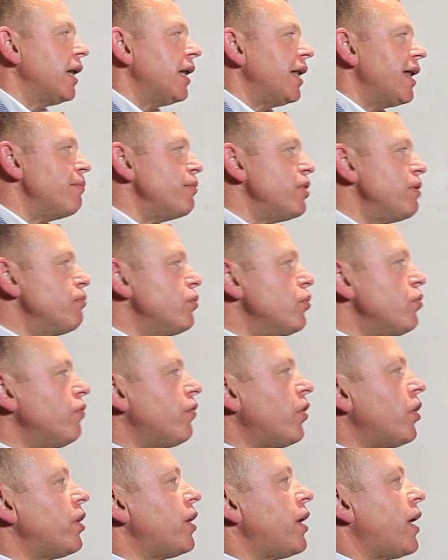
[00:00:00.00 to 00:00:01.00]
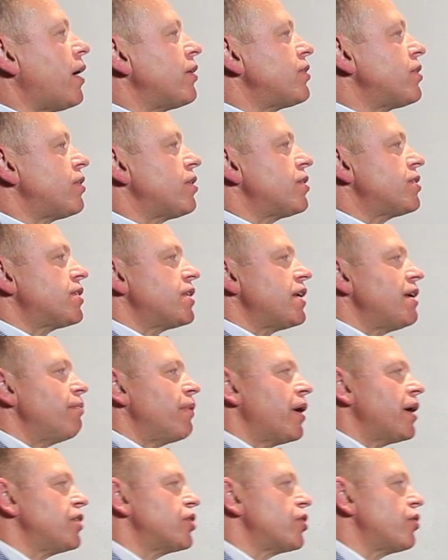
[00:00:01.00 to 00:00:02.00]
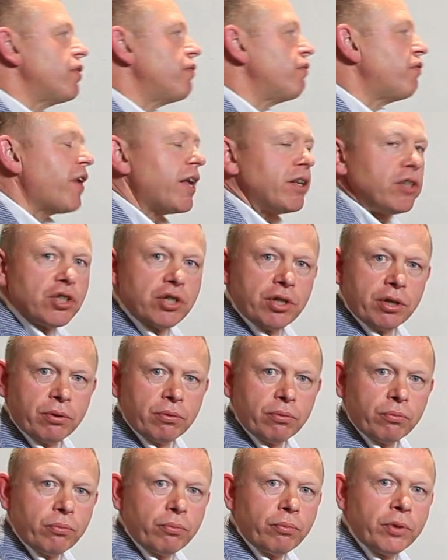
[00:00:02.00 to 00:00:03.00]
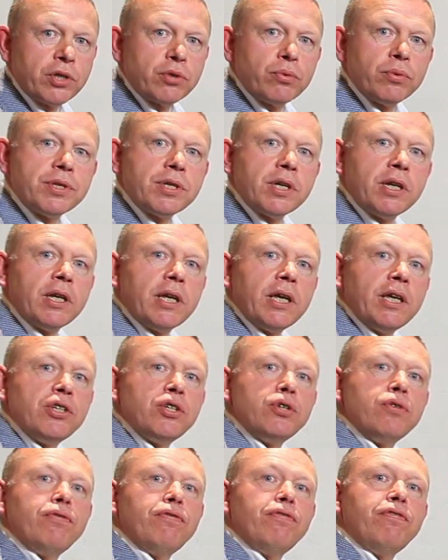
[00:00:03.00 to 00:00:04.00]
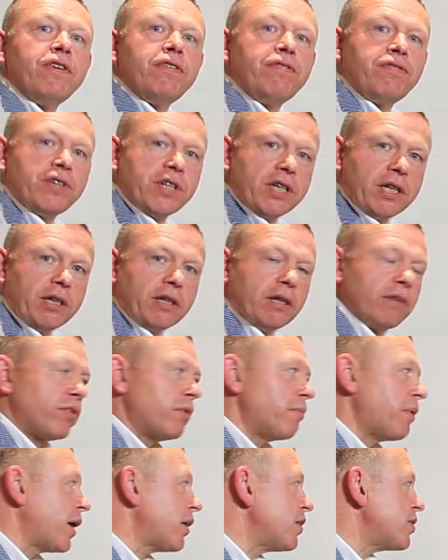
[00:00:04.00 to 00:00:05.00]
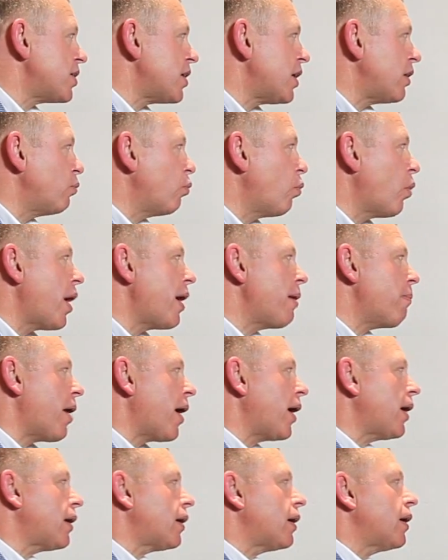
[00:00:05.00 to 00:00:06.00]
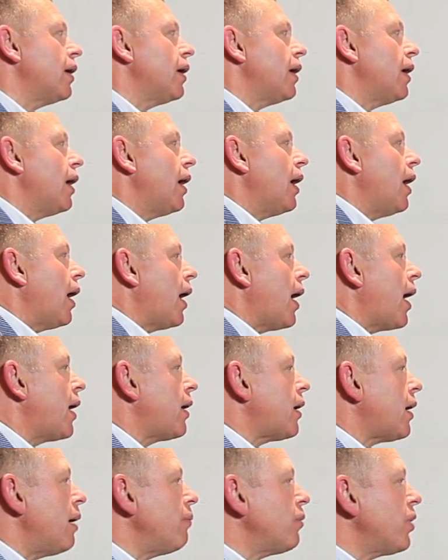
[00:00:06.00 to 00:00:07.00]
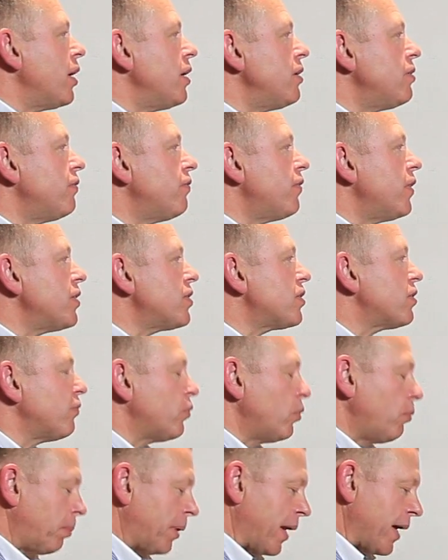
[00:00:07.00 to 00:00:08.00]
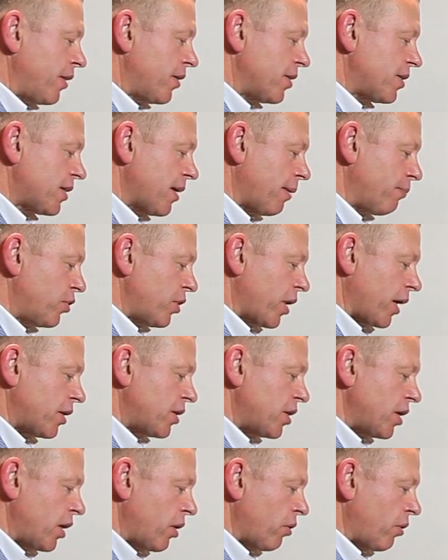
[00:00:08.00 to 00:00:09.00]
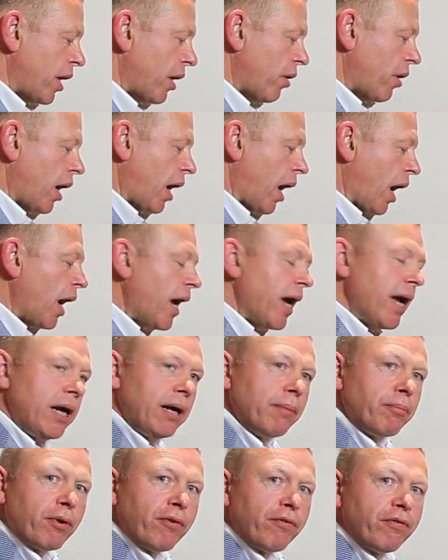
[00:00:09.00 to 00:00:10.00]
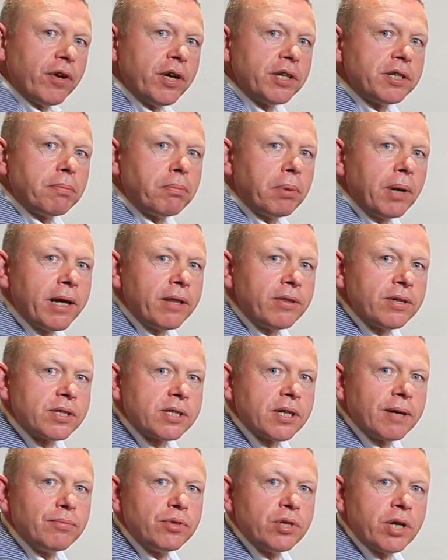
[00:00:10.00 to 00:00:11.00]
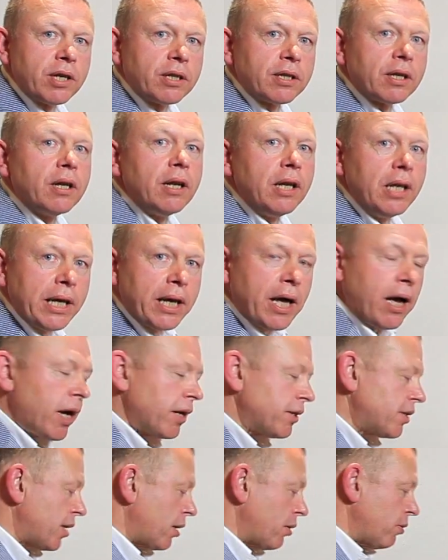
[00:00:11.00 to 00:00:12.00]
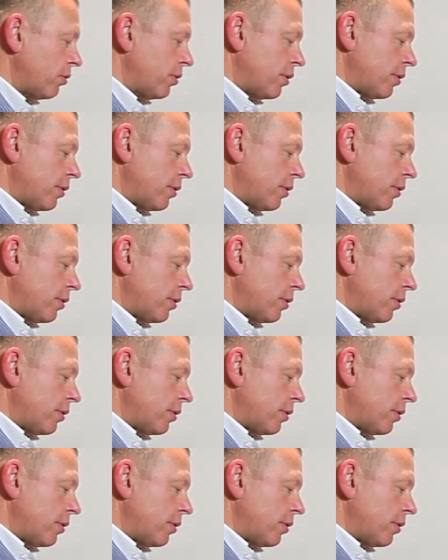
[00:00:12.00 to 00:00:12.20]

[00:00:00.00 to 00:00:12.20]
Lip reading: Let me move on now to the C major invention, which was in issue 50 of the magazine way back. And I'm going to first of all play the subject to you. Now, I prefer to play the subject legato.